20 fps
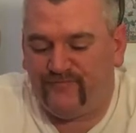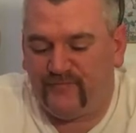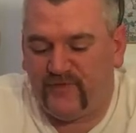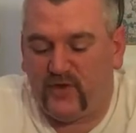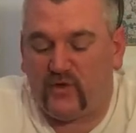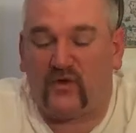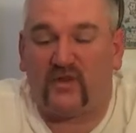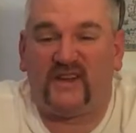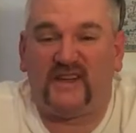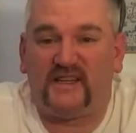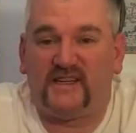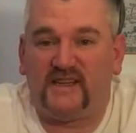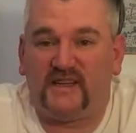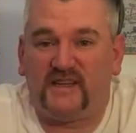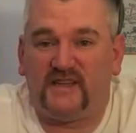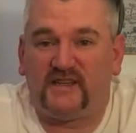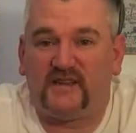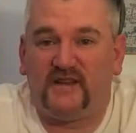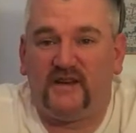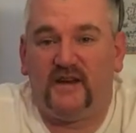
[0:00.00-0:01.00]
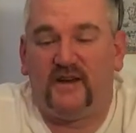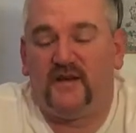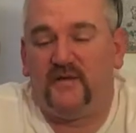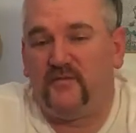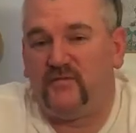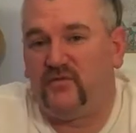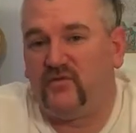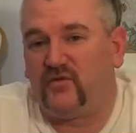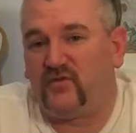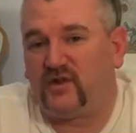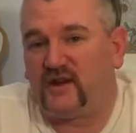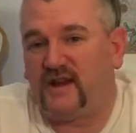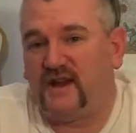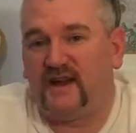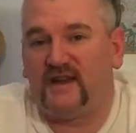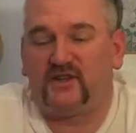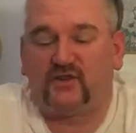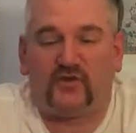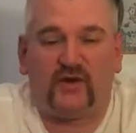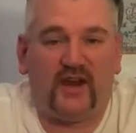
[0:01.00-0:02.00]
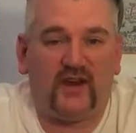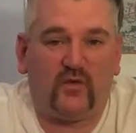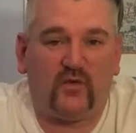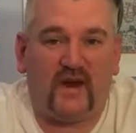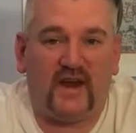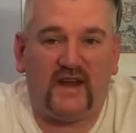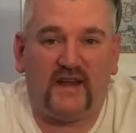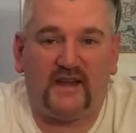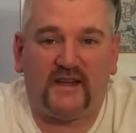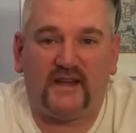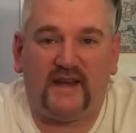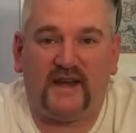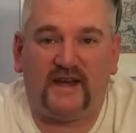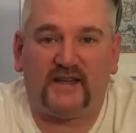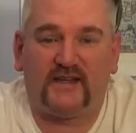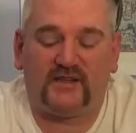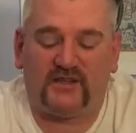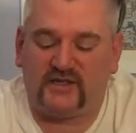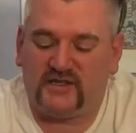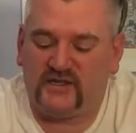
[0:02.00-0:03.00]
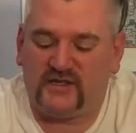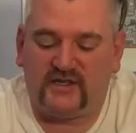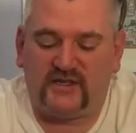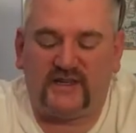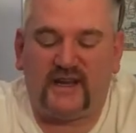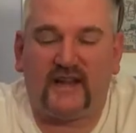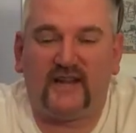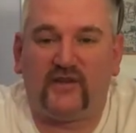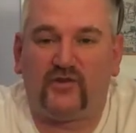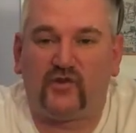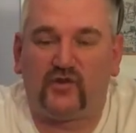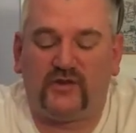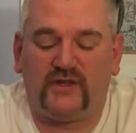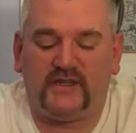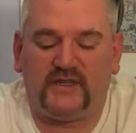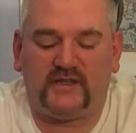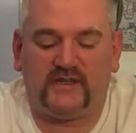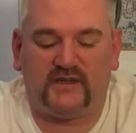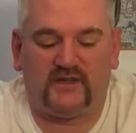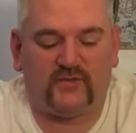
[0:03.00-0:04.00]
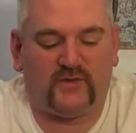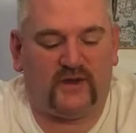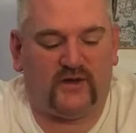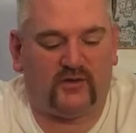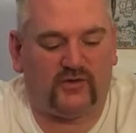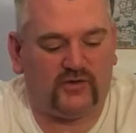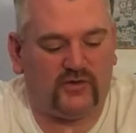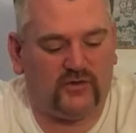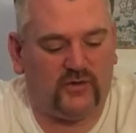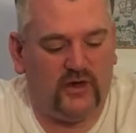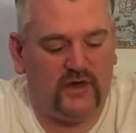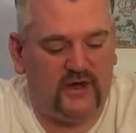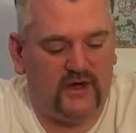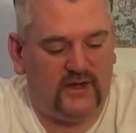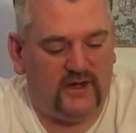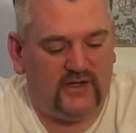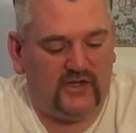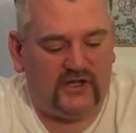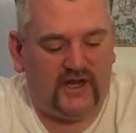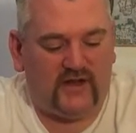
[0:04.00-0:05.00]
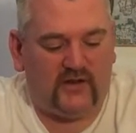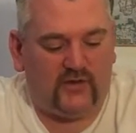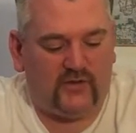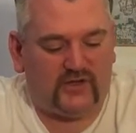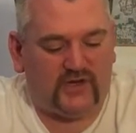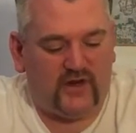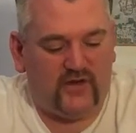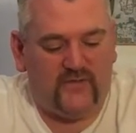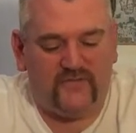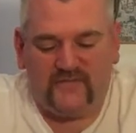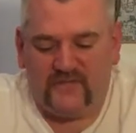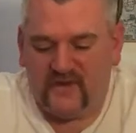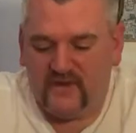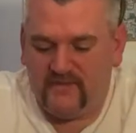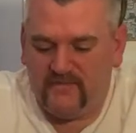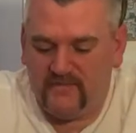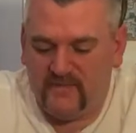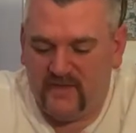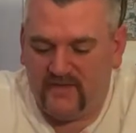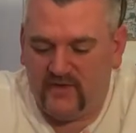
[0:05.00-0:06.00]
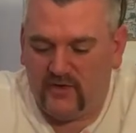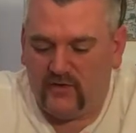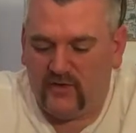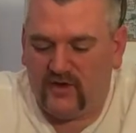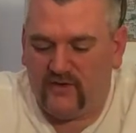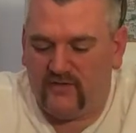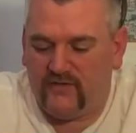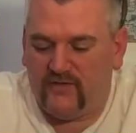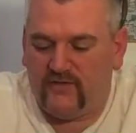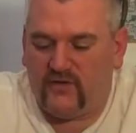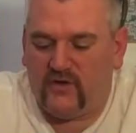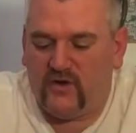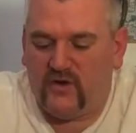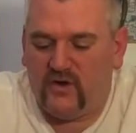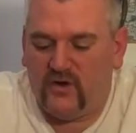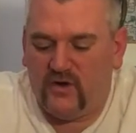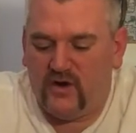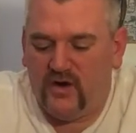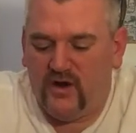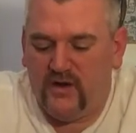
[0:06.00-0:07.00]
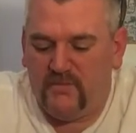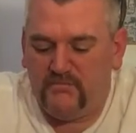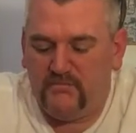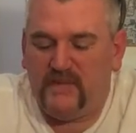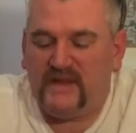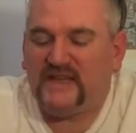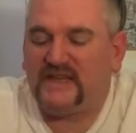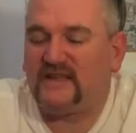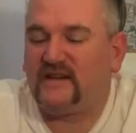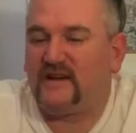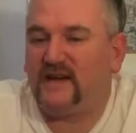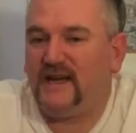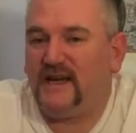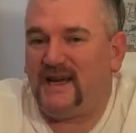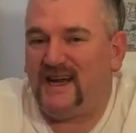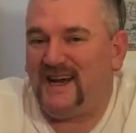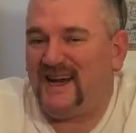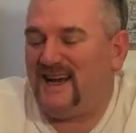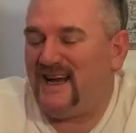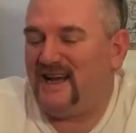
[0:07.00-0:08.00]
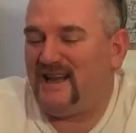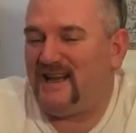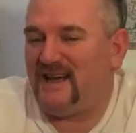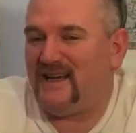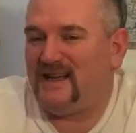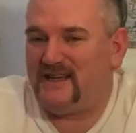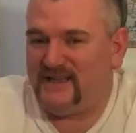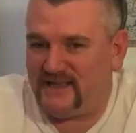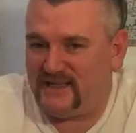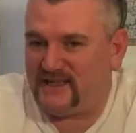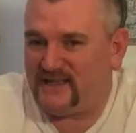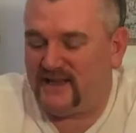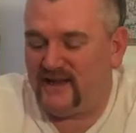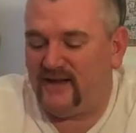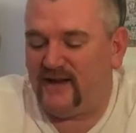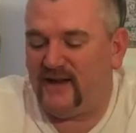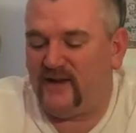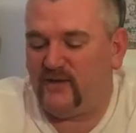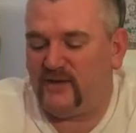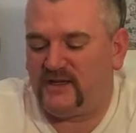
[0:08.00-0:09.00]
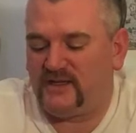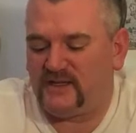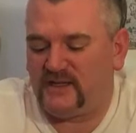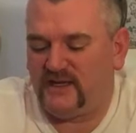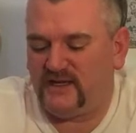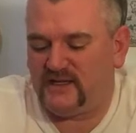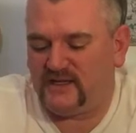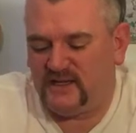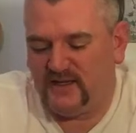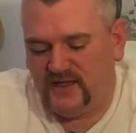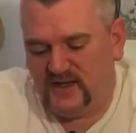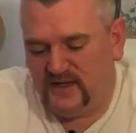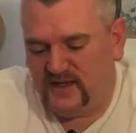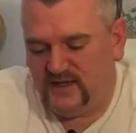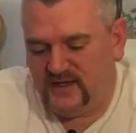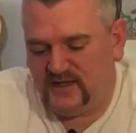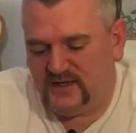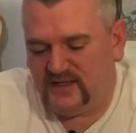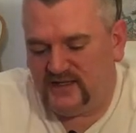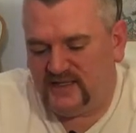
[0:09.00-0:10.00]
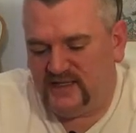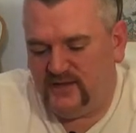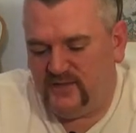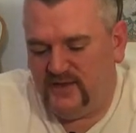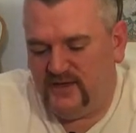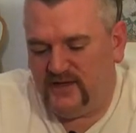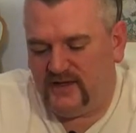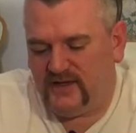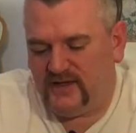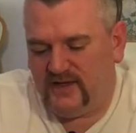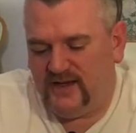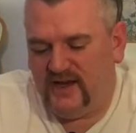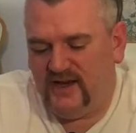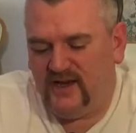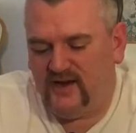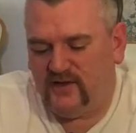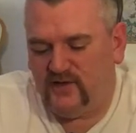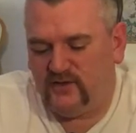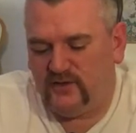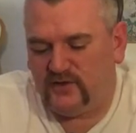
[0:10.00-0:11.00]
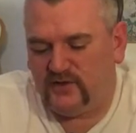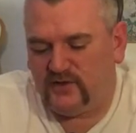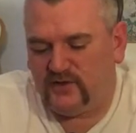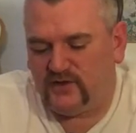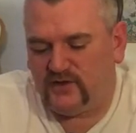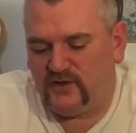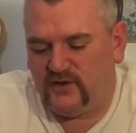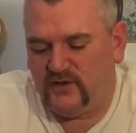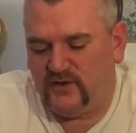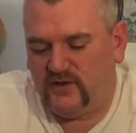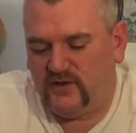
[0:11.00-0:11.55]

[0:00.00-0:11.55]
releases, port cask, red wine cask, just standard releases as well. So check those out if you're looking for mystery Islay distillery whiskies. Seaweed, Aeons,